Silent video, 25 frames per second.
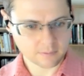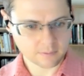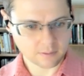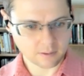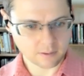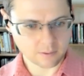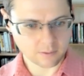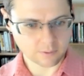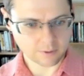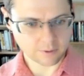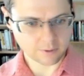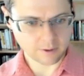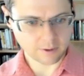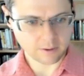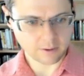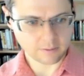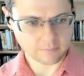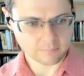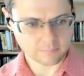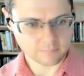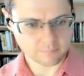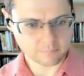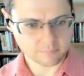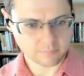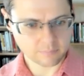Okay.
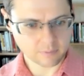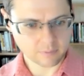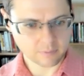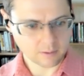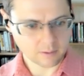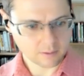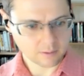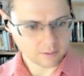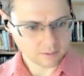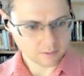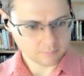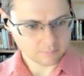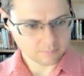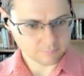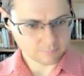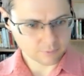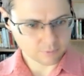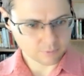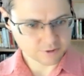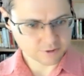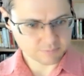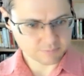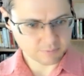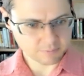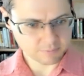
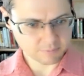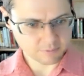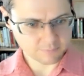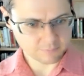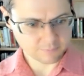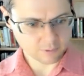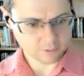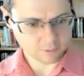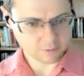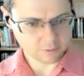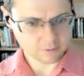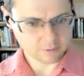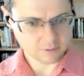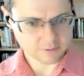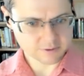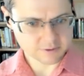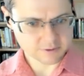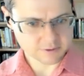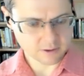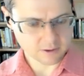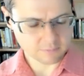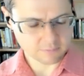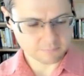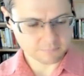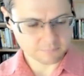Most people voted. Let's
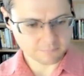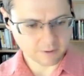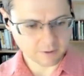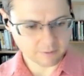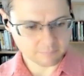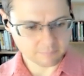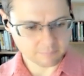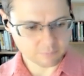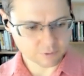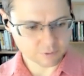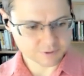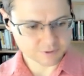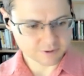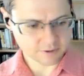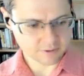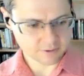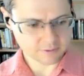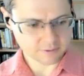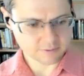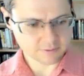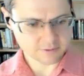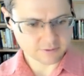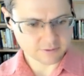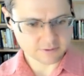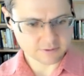give five more
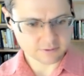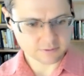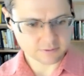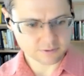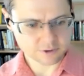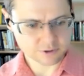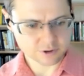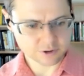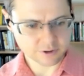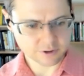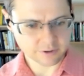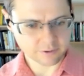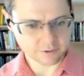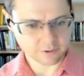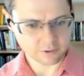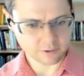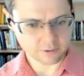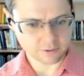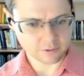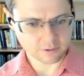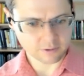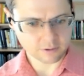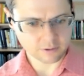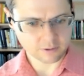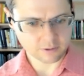seconds. Share
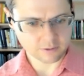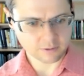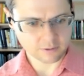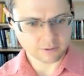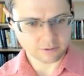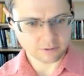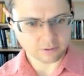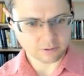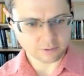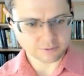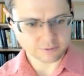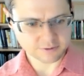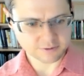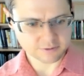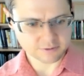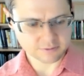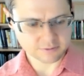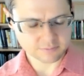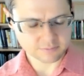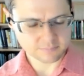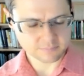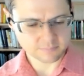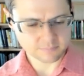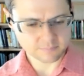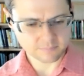your thoughts
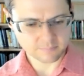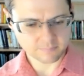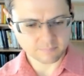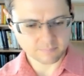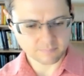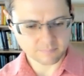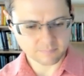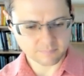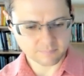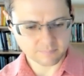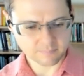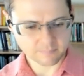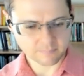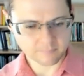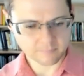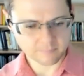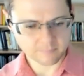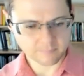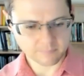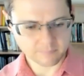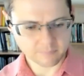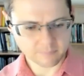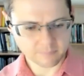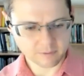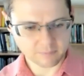
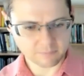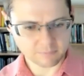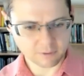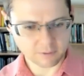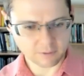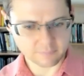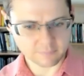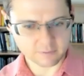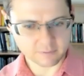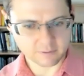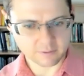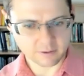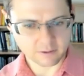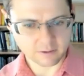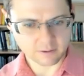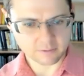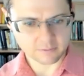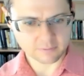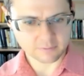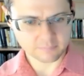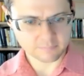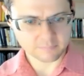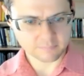if you haven't yet.